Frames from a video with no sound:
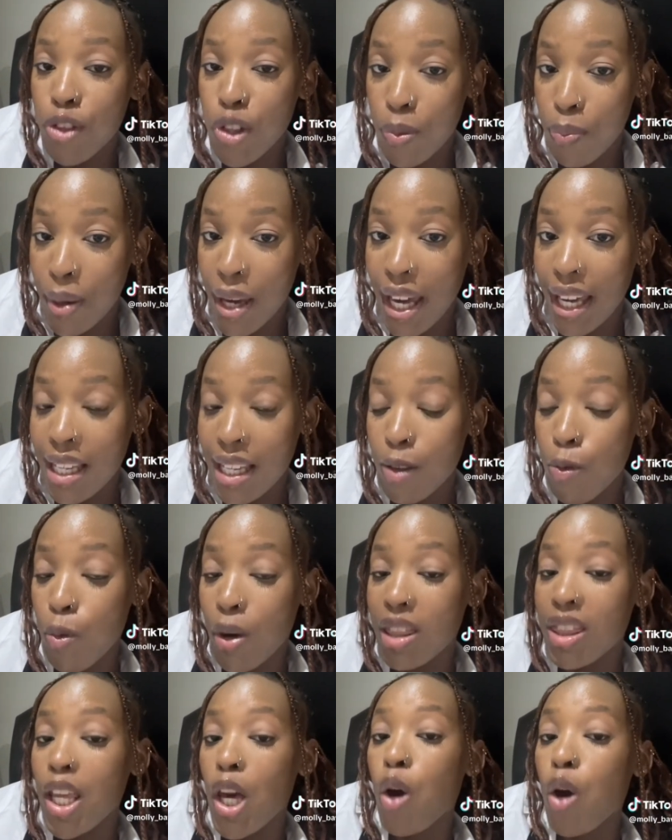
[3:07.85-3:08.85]
pay what
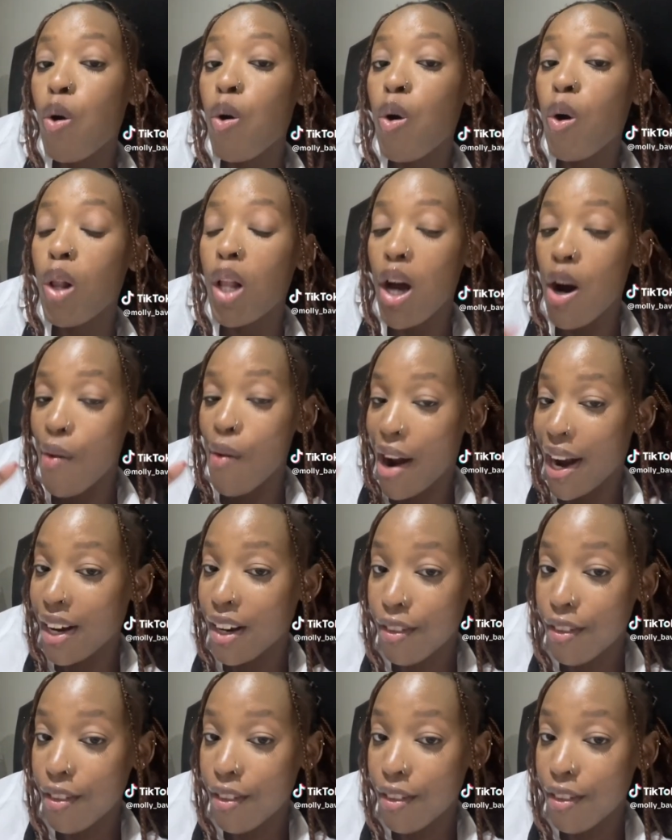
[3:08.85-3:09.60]
they call a runner